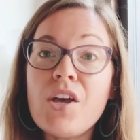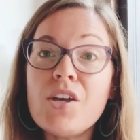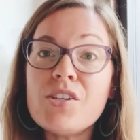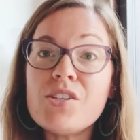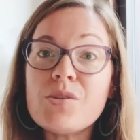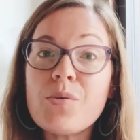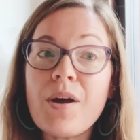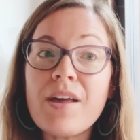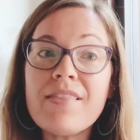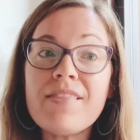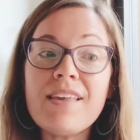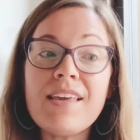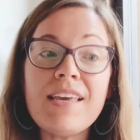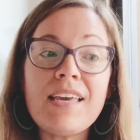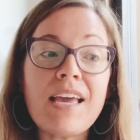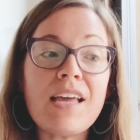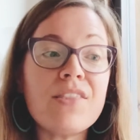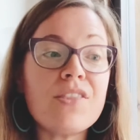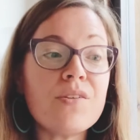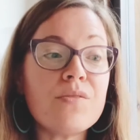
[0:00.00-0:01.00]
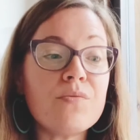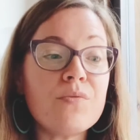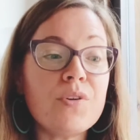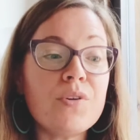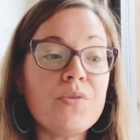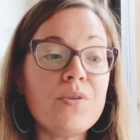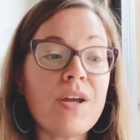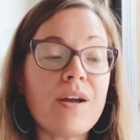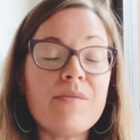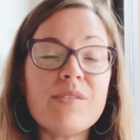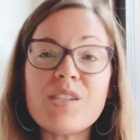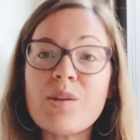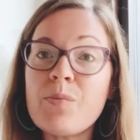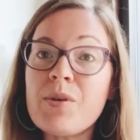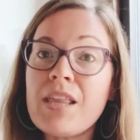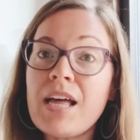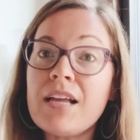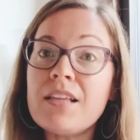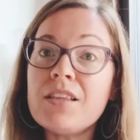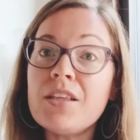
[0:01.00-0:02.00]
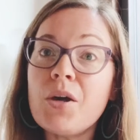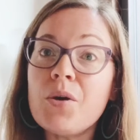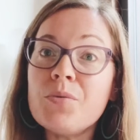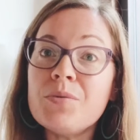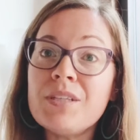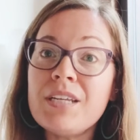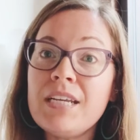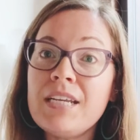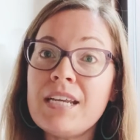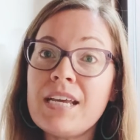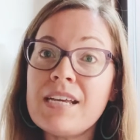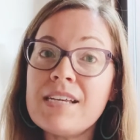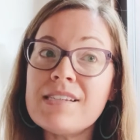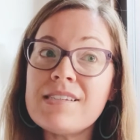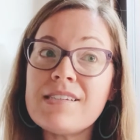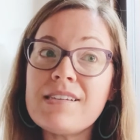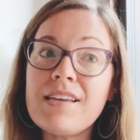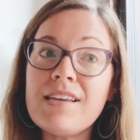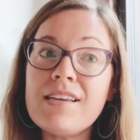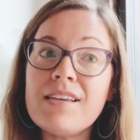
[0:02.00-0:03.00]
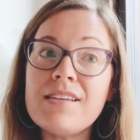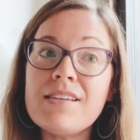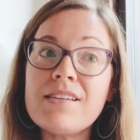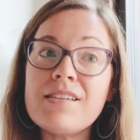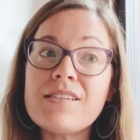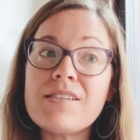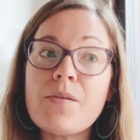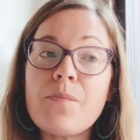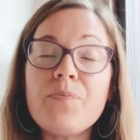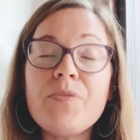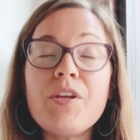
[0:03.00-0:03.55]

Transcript: So I think at the root of some of that loneliness is,